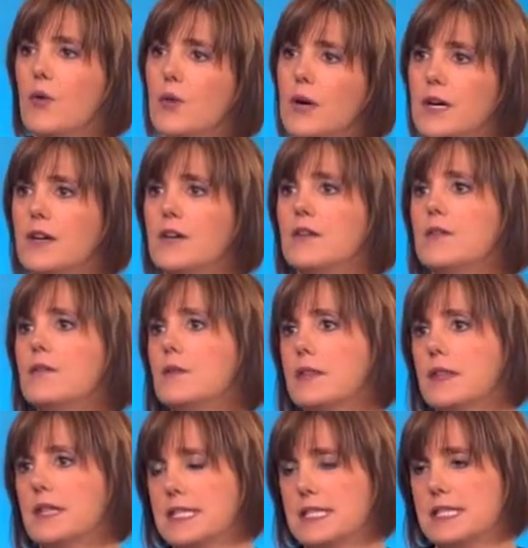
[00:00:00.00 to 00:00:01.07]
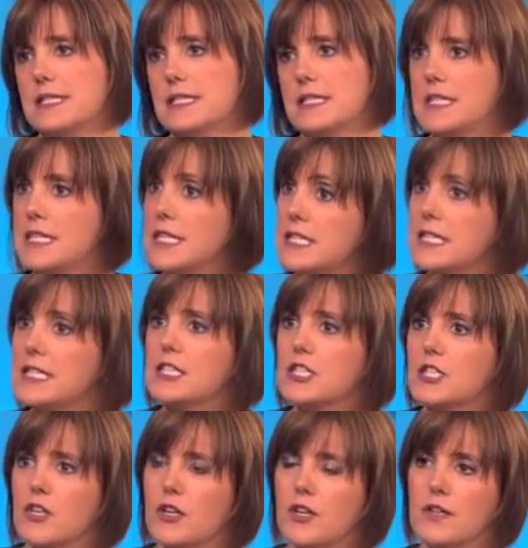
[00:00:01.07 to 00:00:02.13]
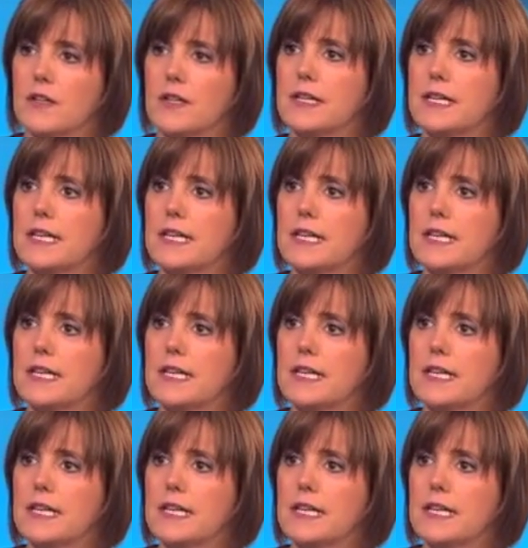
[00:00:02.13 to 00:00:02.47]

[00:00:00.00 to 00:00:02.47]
Well, the statistics show that